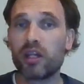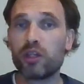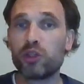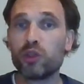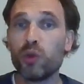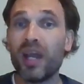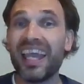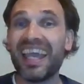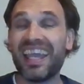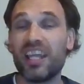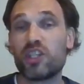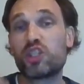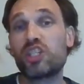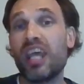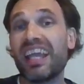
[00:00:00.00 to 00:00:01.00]
do in
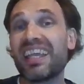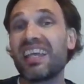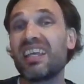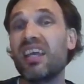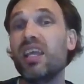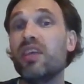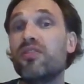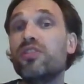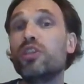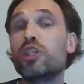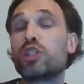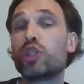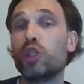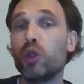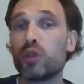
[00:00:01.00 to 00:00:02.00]
checking if the
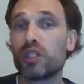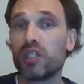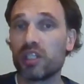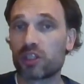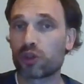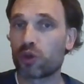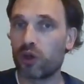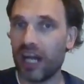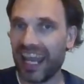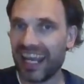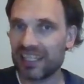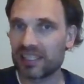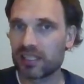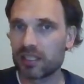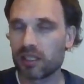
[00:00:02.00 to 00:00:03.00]
solution is
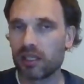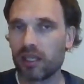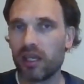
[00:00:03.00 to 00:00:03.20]
correct